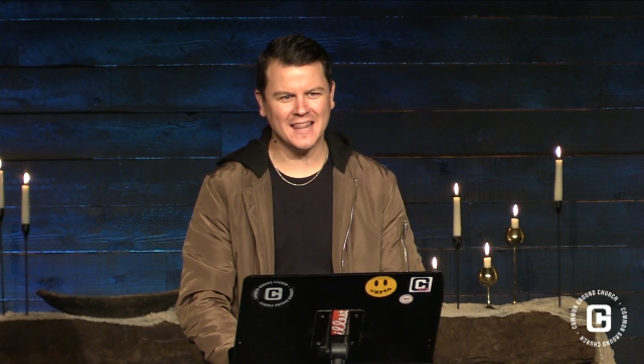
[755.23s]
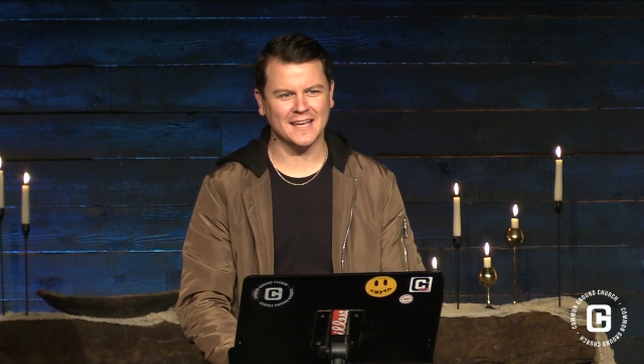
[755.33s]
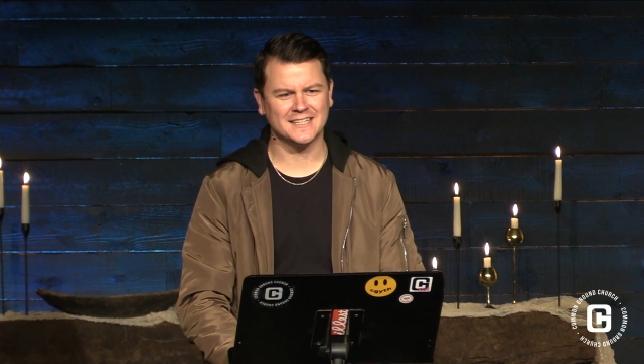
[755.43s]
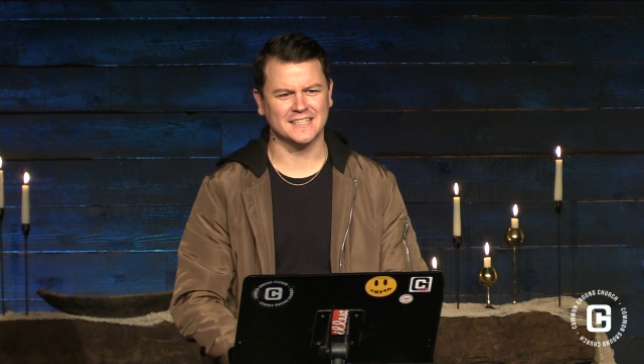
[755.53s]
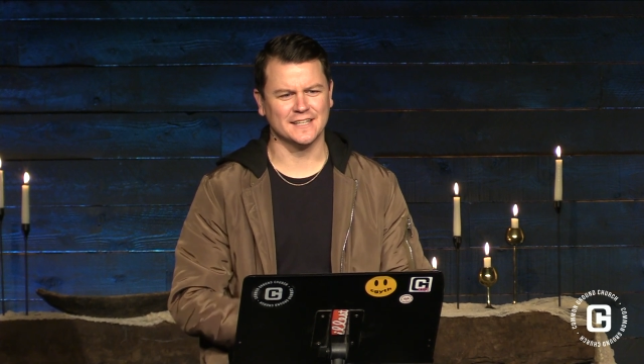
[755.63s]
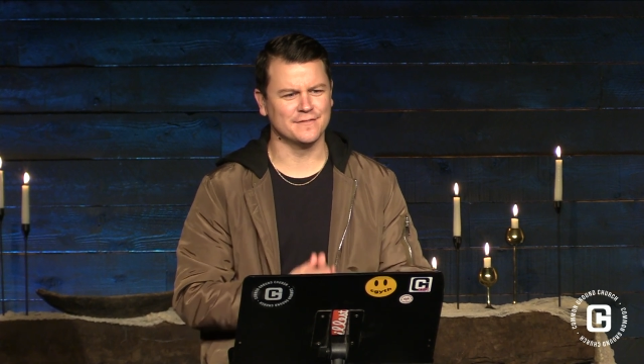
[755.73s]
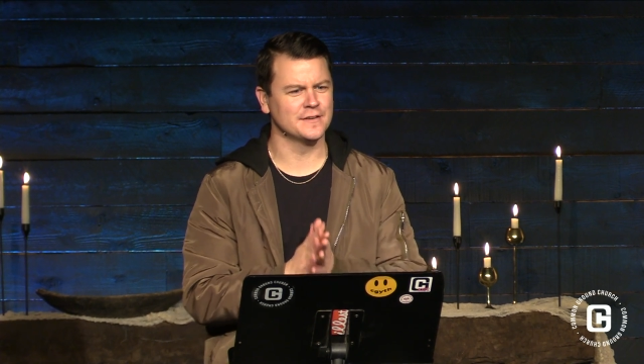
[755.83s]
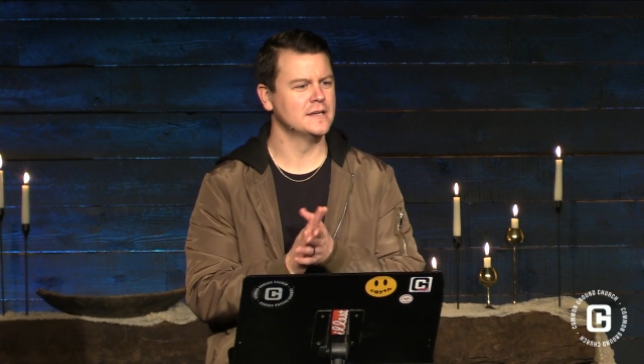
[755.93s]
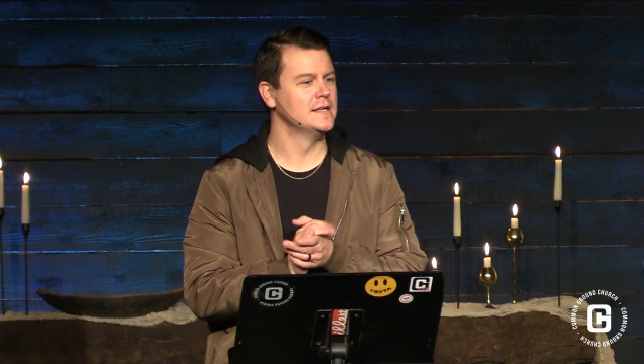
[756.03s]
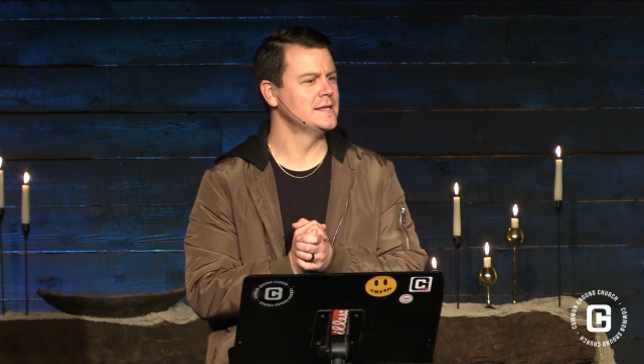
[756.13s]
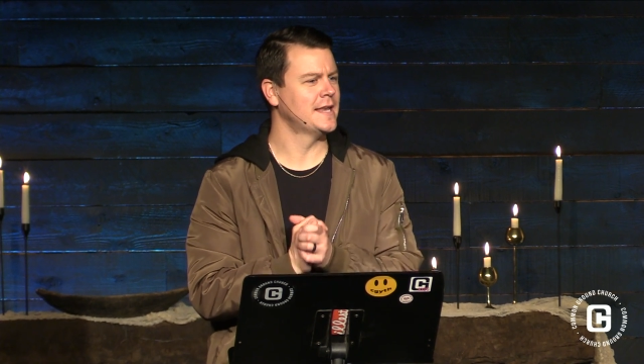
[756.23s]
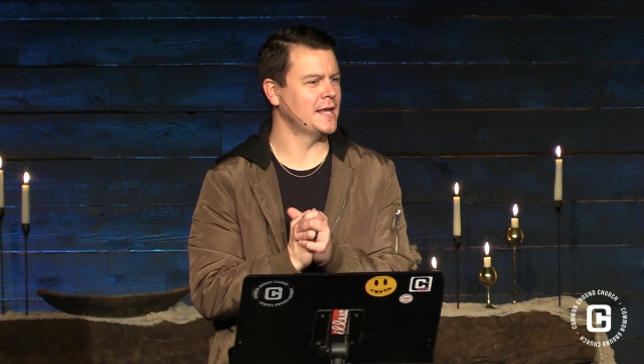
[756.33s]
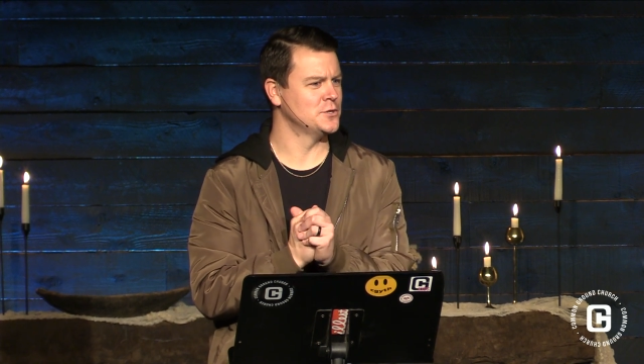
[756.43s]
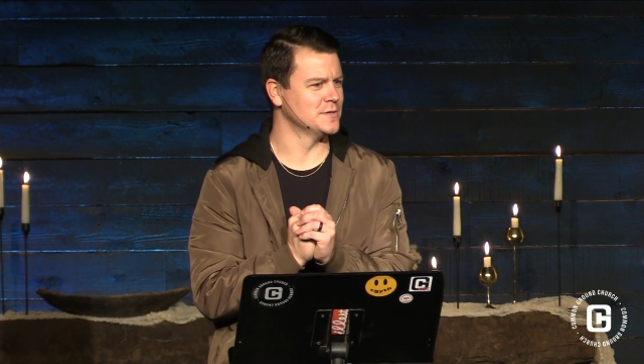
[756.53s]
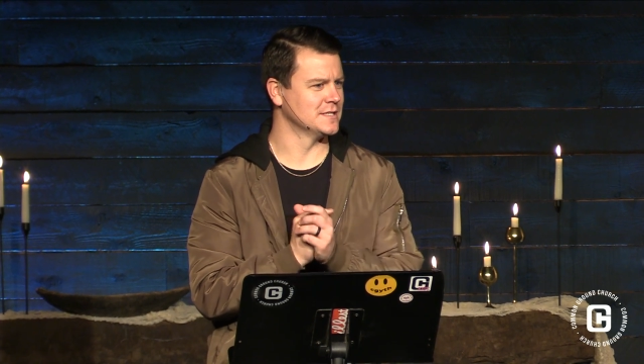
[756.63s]
I like to live
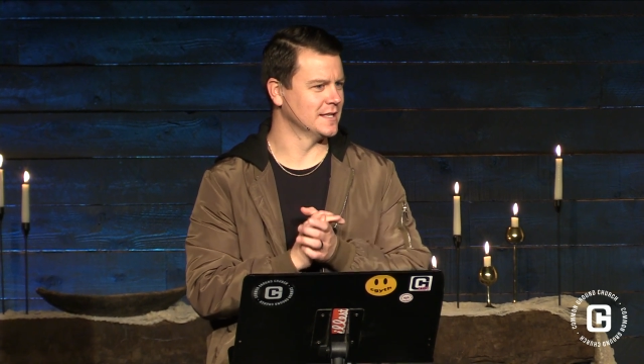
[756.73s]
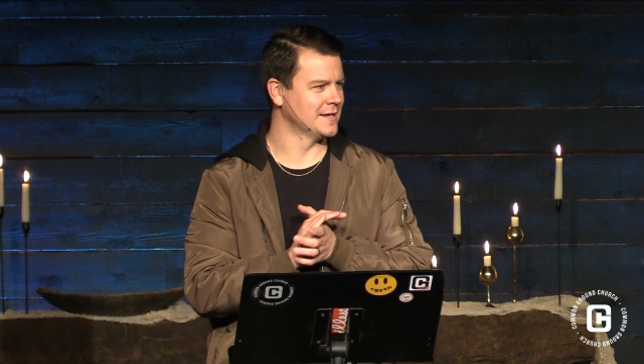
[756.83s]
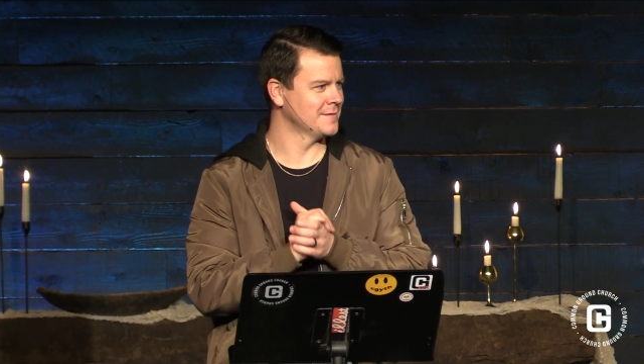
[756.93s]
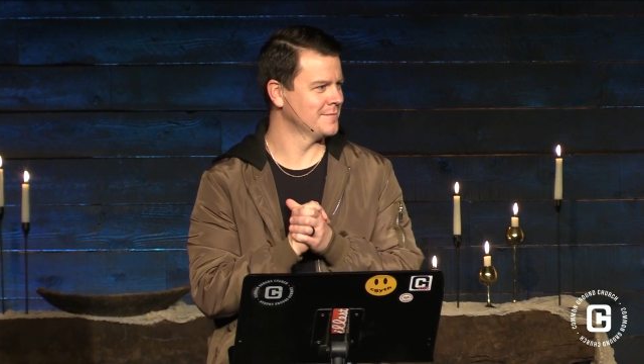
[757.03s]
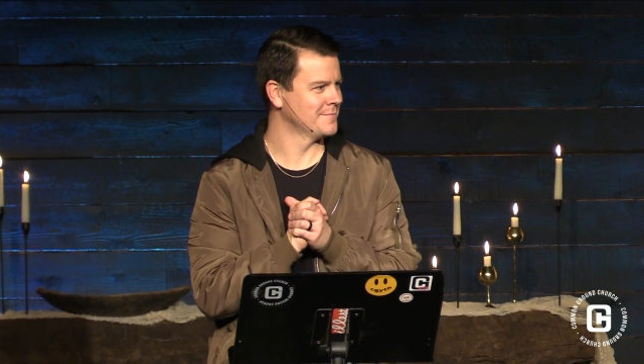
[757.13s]
dangerously.